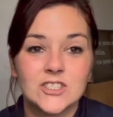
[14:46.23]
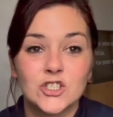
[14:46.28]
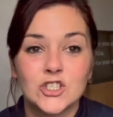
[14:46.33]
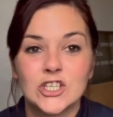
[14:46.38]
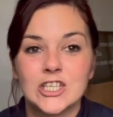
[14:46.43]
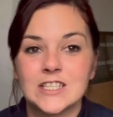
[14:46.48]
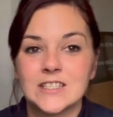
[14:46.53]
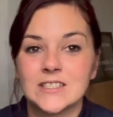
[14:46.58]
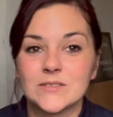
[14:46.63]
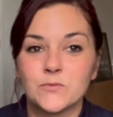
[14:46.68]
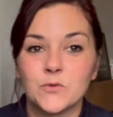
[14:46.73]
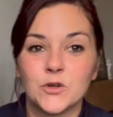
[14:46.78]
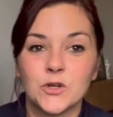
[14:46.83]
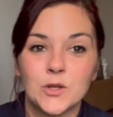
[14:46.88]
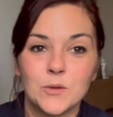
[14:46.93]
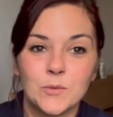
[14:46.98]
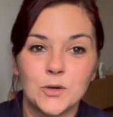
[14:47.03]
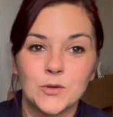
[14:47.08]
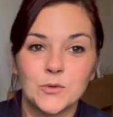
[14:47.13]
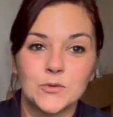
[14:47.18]
She's one of
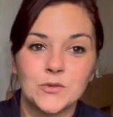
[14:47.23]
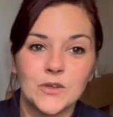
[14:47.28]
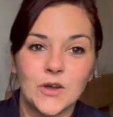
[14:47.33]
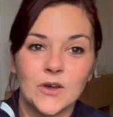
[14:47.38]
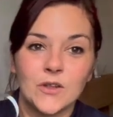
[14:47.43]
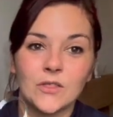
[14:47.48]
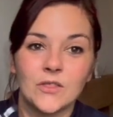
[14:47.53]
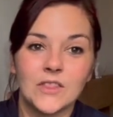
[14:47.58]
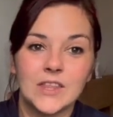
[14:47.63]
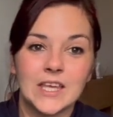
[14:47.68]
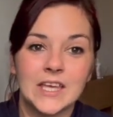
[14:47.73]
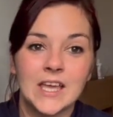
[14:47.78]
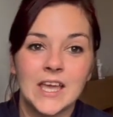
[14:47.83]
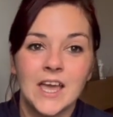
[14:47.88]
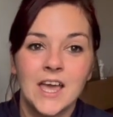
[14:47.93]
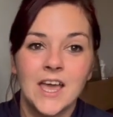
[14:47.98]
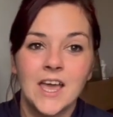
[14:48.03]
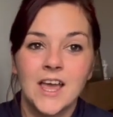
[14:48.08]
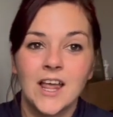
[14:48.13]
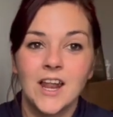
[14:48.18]
the models on the
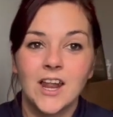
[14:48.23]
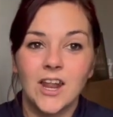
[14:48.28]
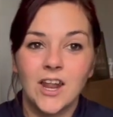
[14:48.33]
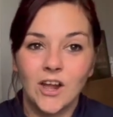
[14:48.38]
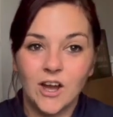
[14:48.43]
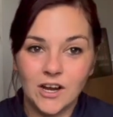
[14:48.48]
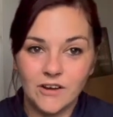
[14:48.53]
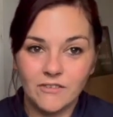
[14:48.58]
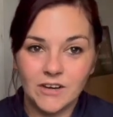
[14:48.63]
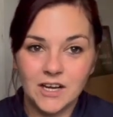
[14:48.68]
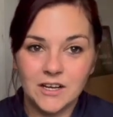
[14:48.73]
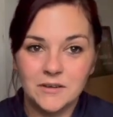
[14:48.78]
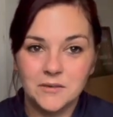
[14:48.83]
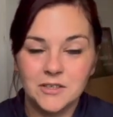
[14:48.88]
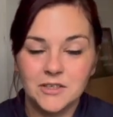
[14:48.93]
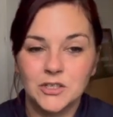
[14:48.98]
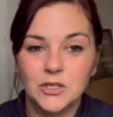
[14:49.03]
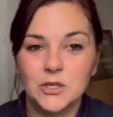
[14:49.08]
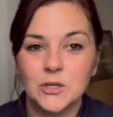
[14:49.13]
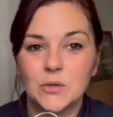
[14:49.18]
Lyra
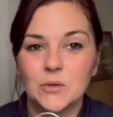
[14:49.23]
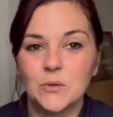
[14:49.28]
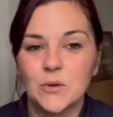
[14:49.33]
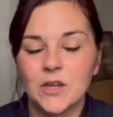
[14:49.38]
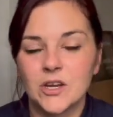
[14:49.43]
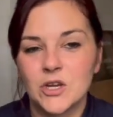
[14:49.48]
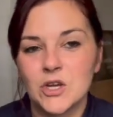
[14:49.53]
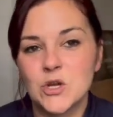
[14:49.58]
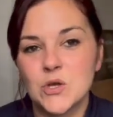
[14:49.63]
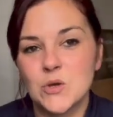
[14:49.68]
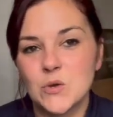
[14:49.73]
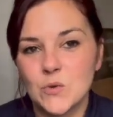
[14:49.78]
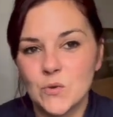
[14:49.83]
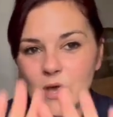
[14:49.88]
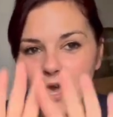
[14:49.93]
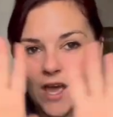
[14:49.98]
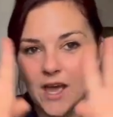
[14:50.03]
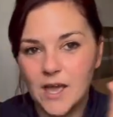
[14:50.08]
new